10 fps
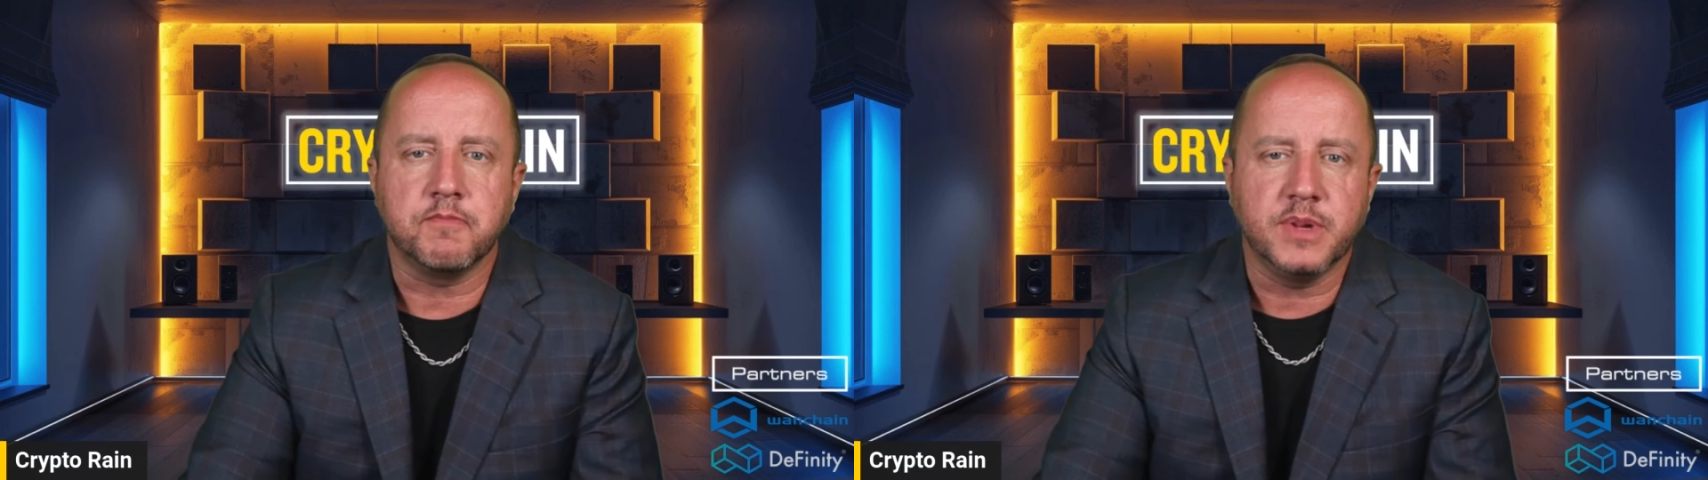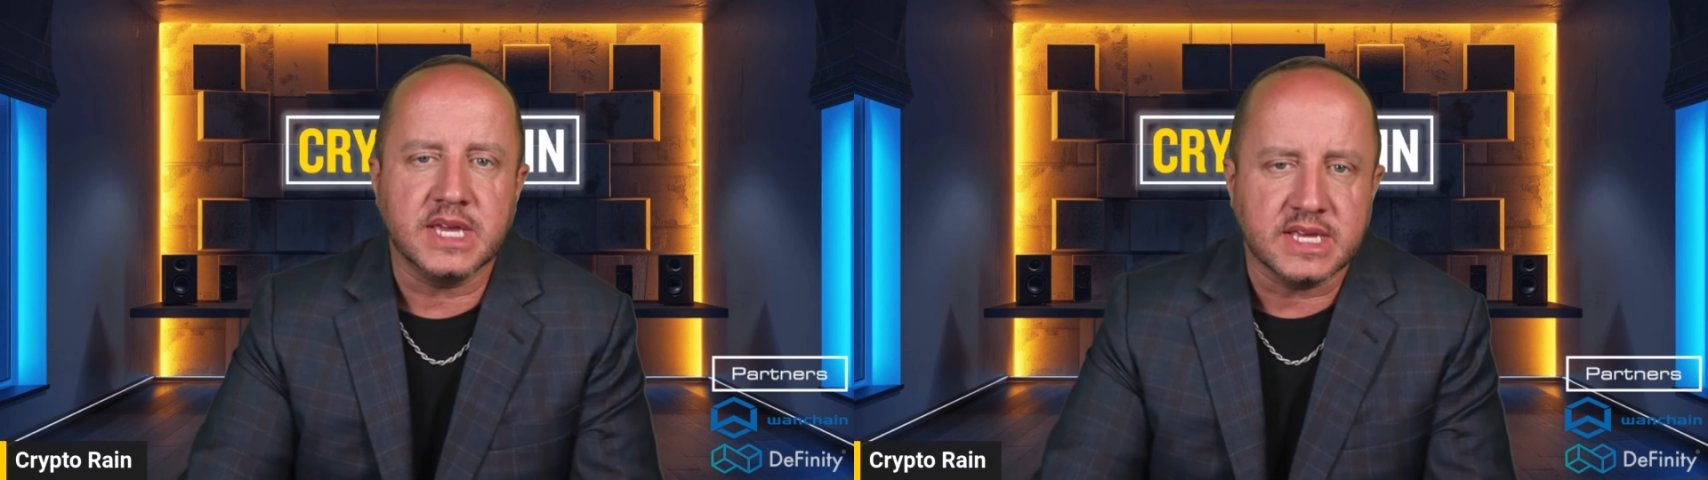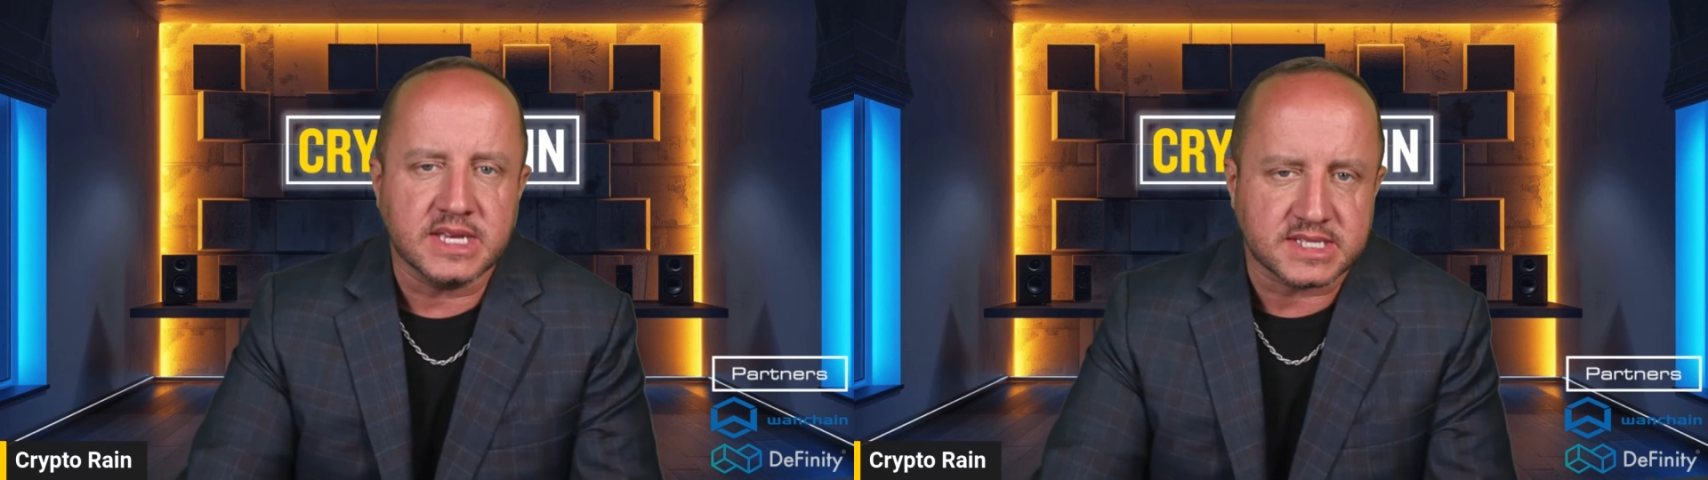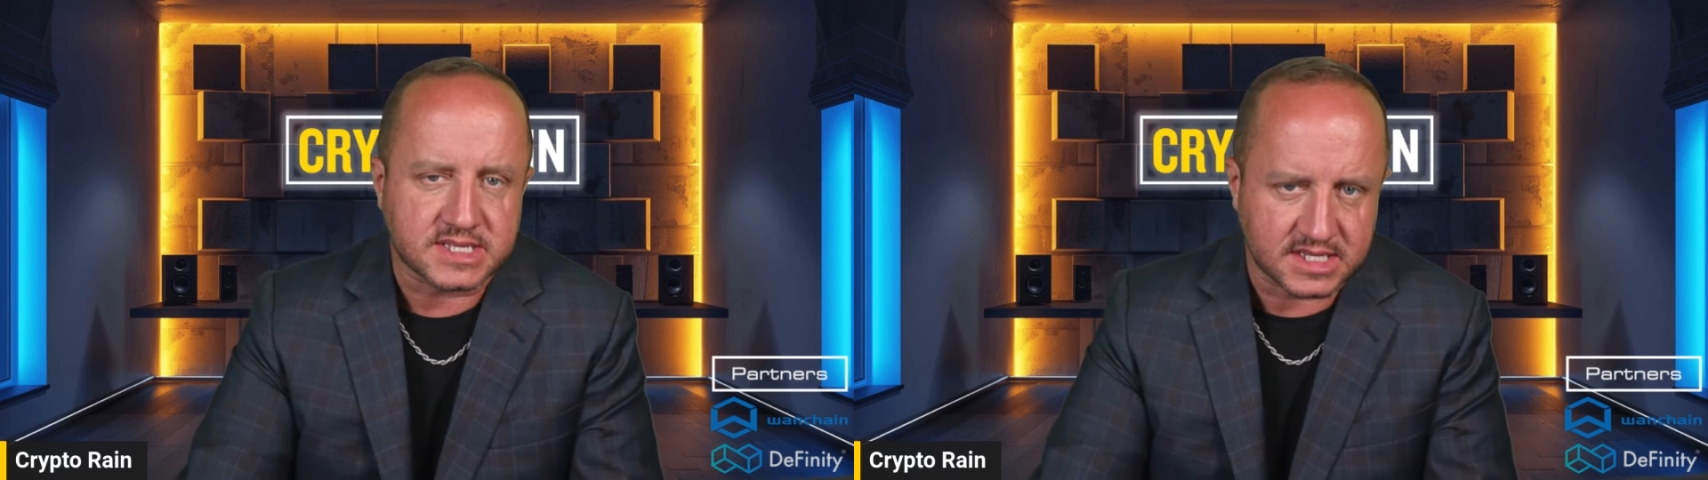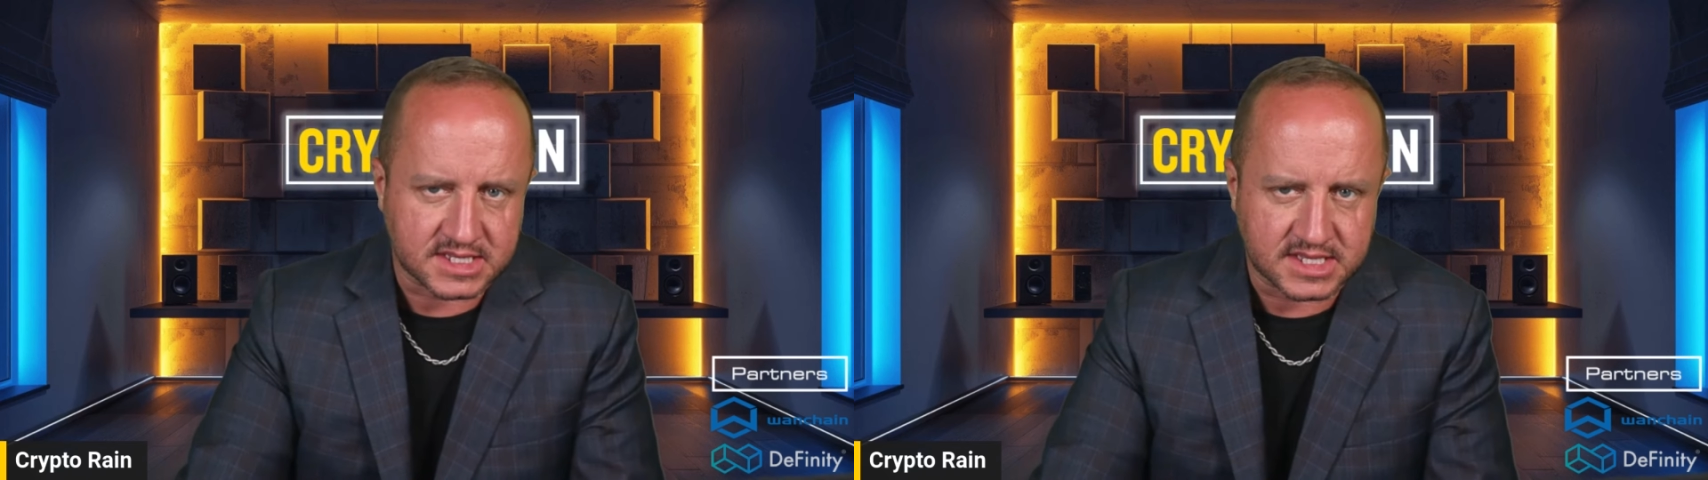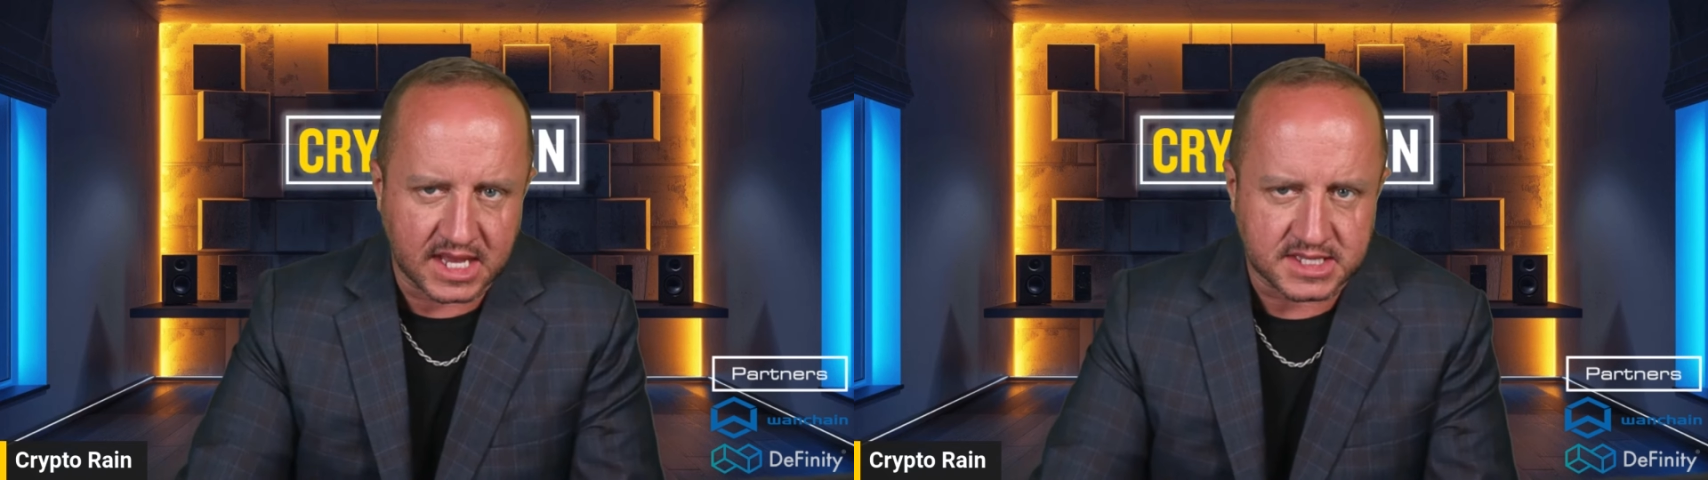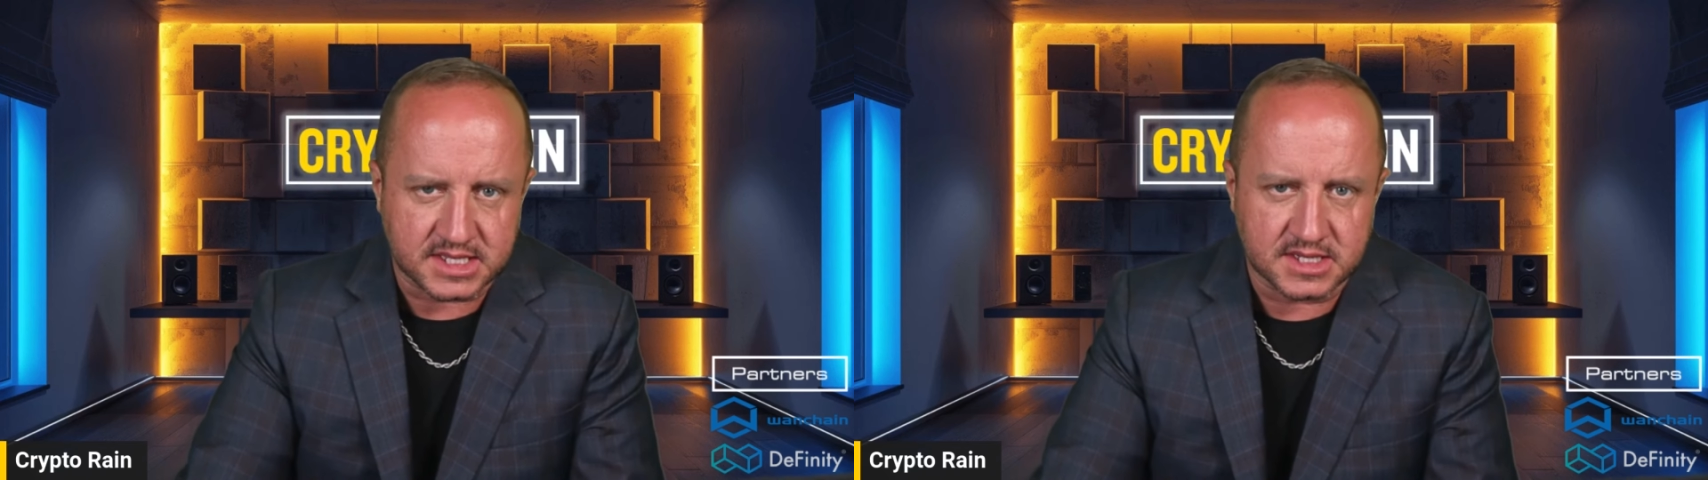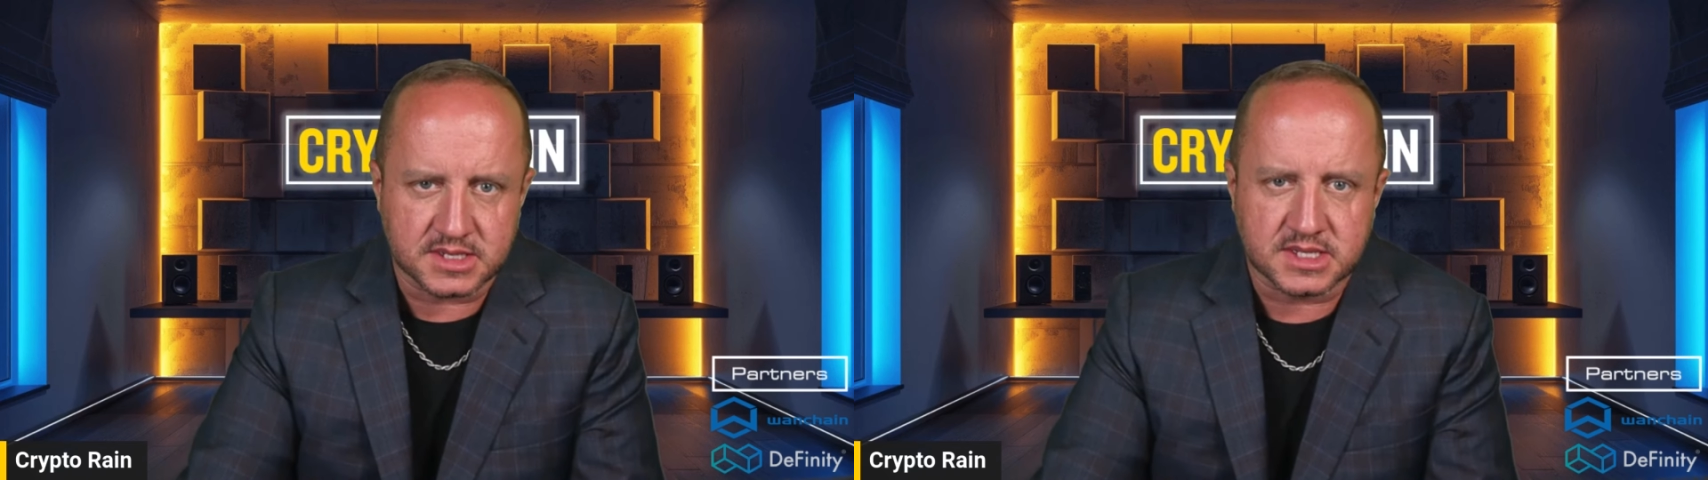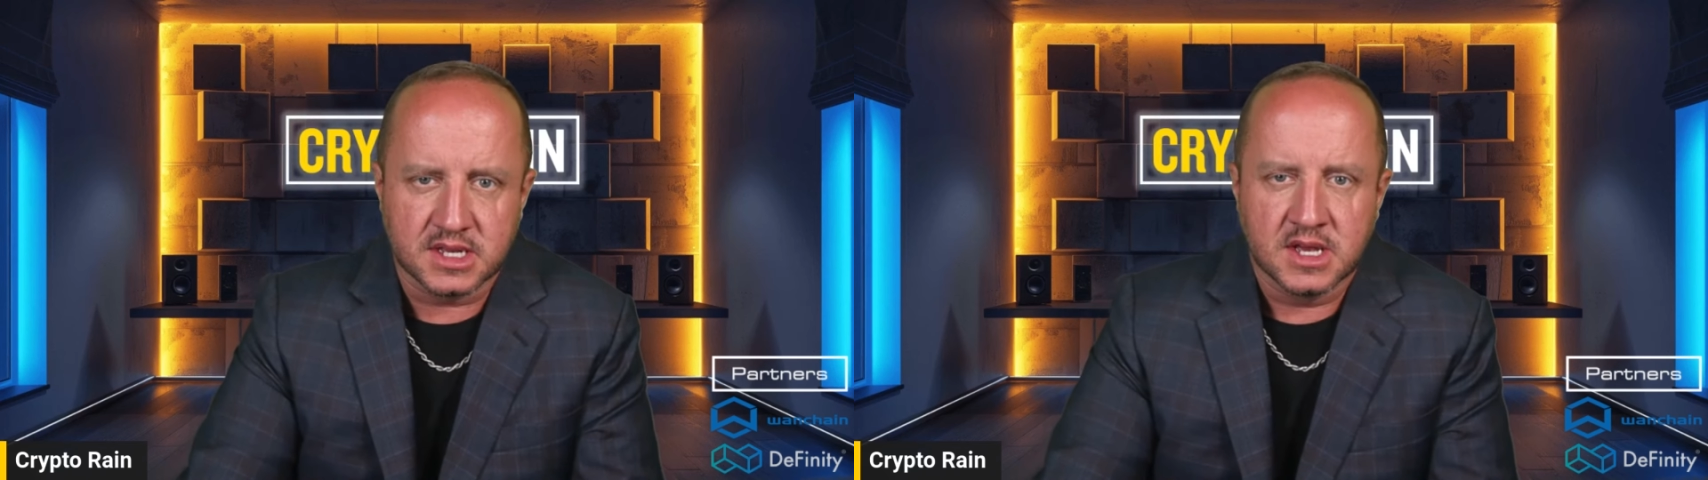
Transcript: biggest successes